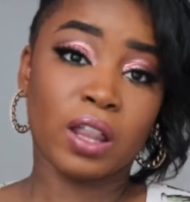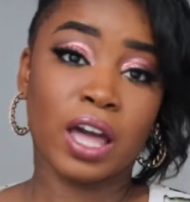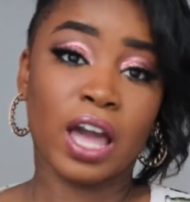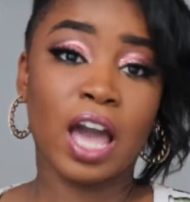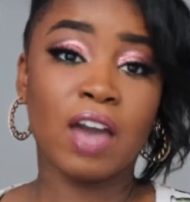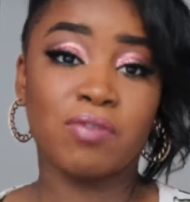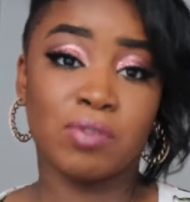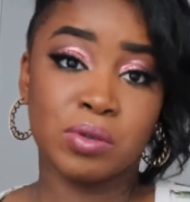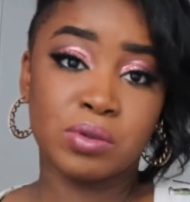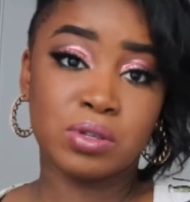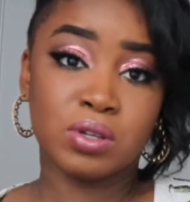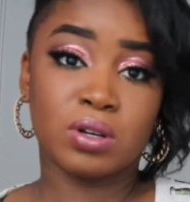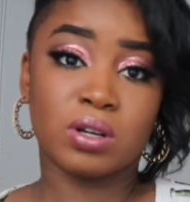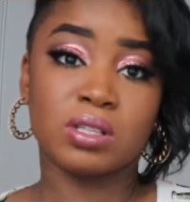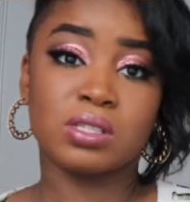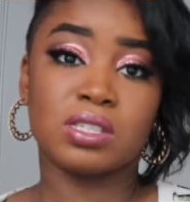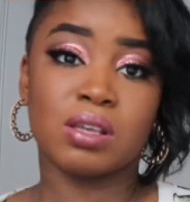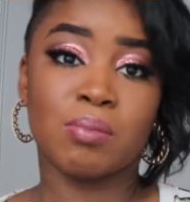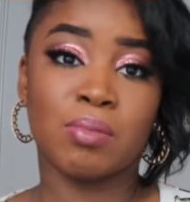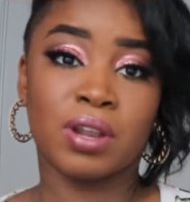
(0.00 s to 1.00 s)
Like, I've used it
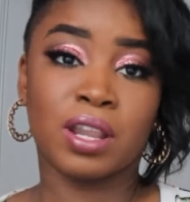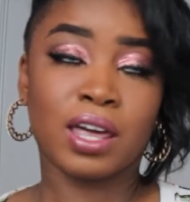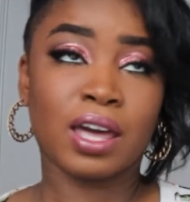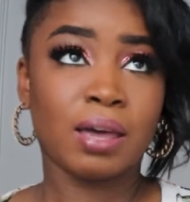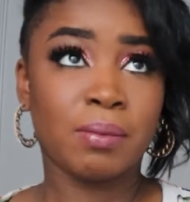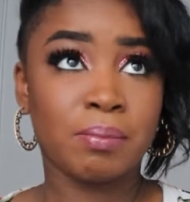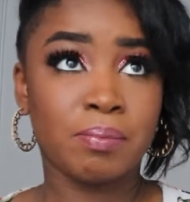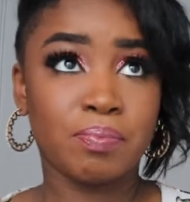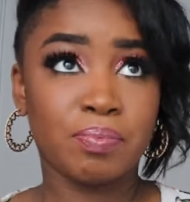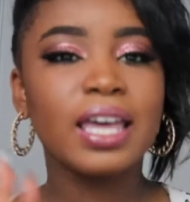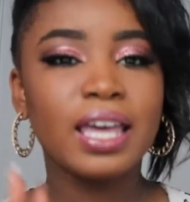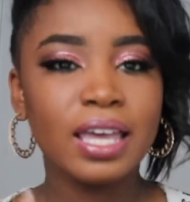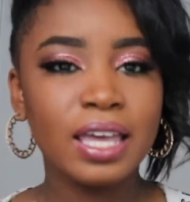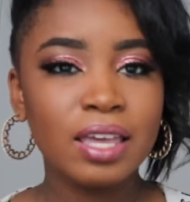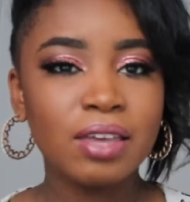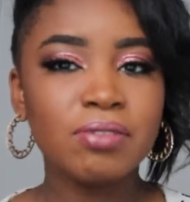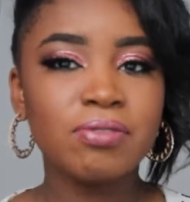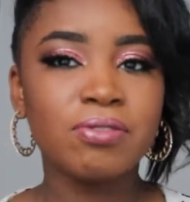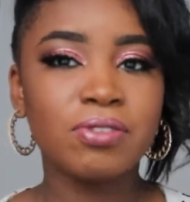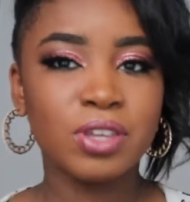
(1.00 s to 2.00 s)
on somebody. Like,
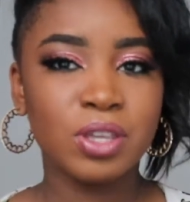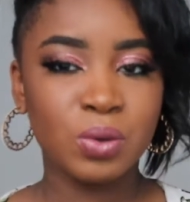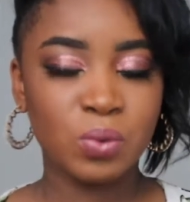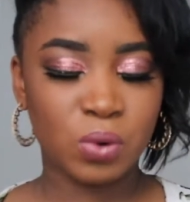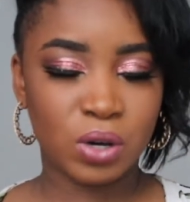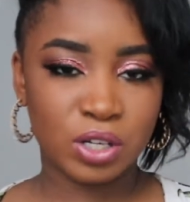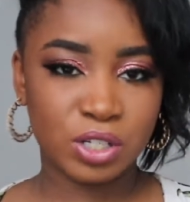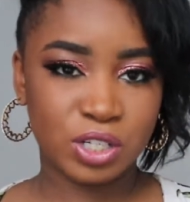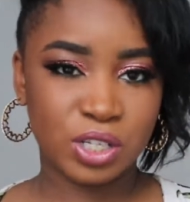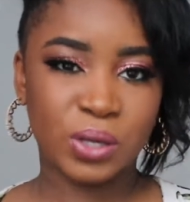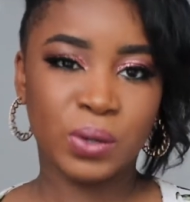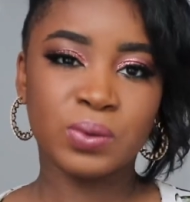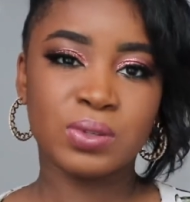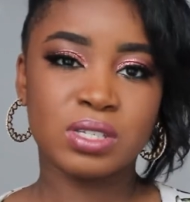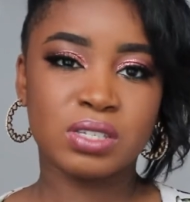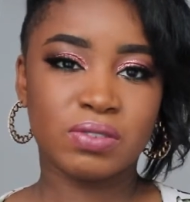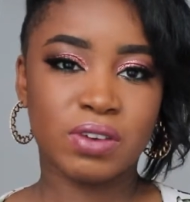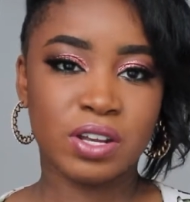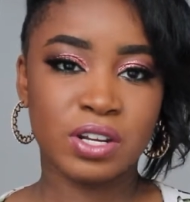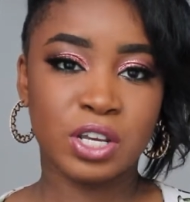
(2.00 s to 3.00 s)
if you want to use
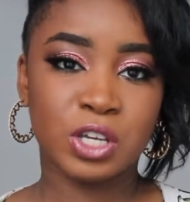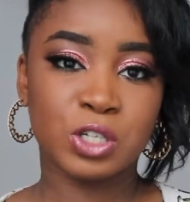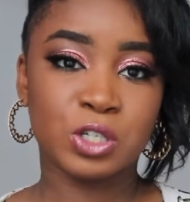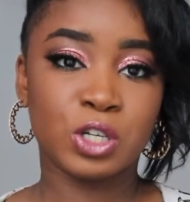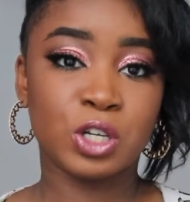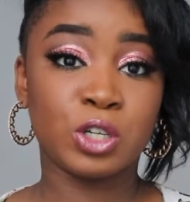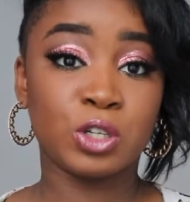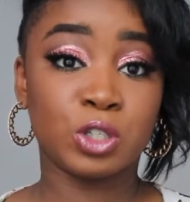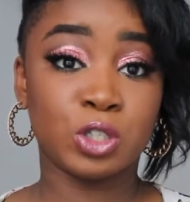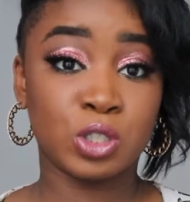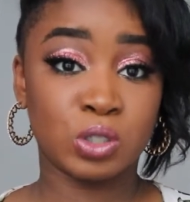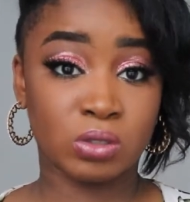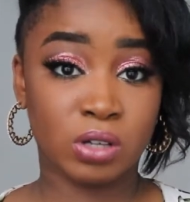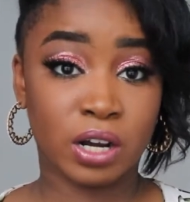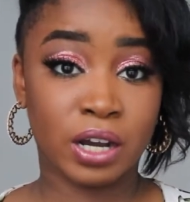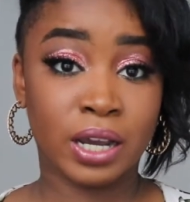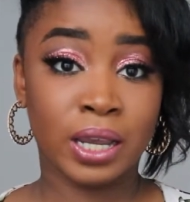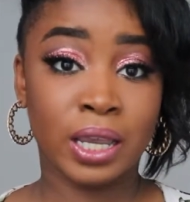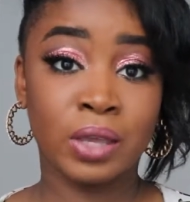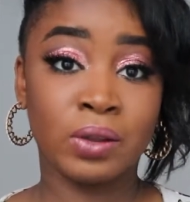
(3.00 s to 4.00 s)
this foundation and you're
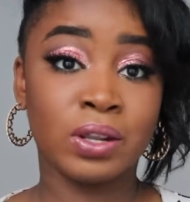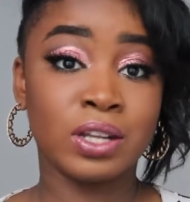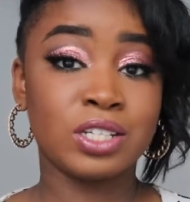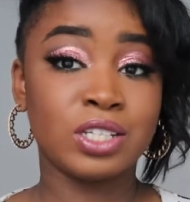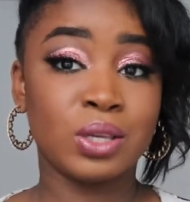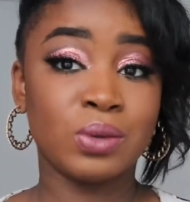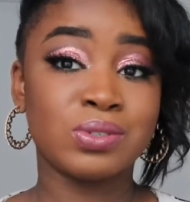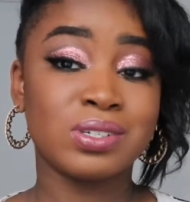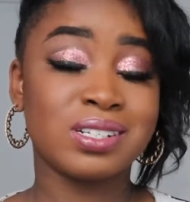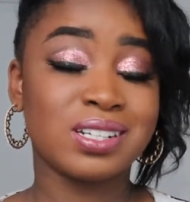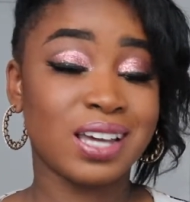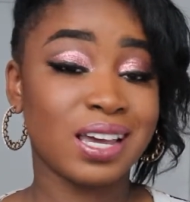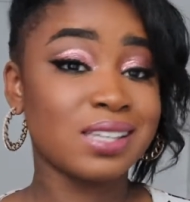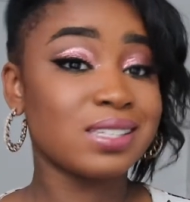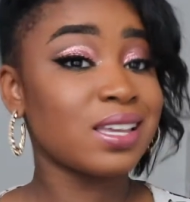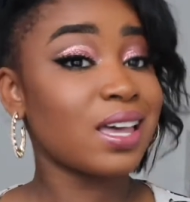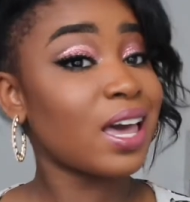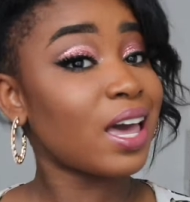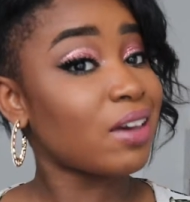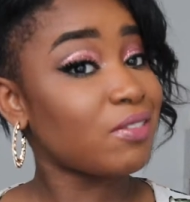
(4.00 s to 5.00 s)
dry, you need to use a
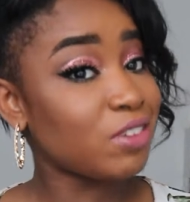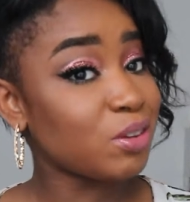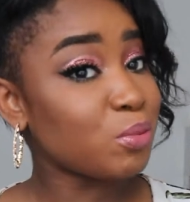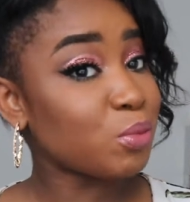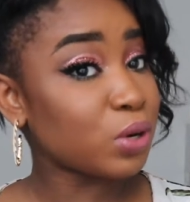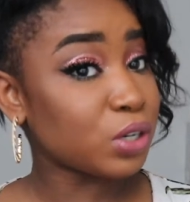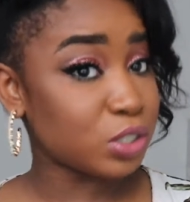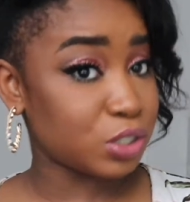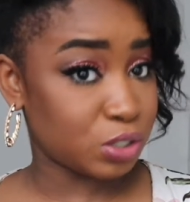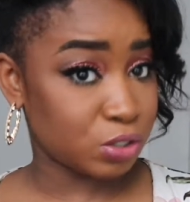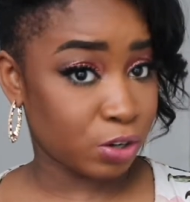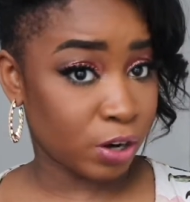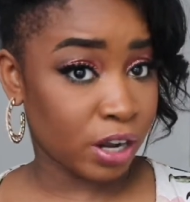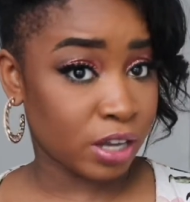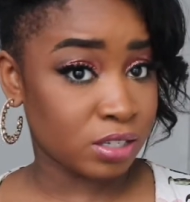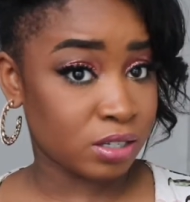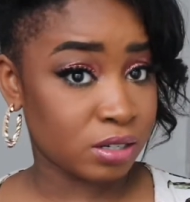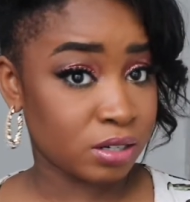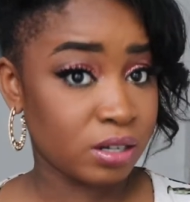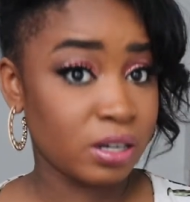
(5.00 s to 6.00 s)
nice heavy
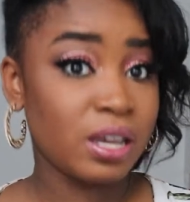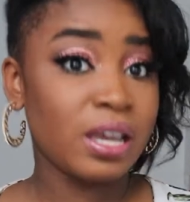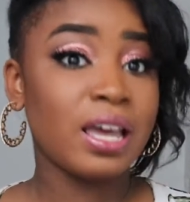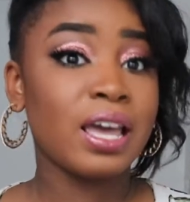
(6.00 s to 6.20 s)
moisturizer,